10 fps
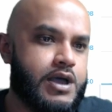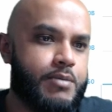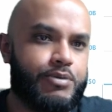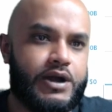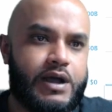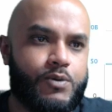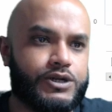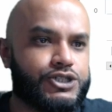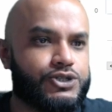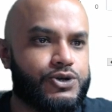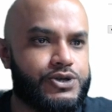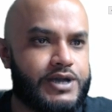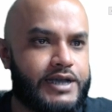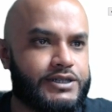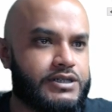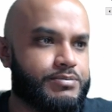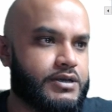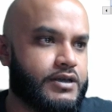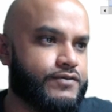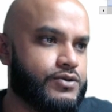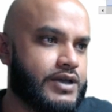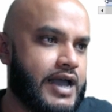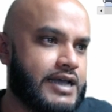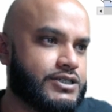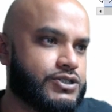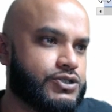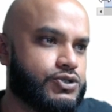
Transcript: But I want to show you guys something. If you guys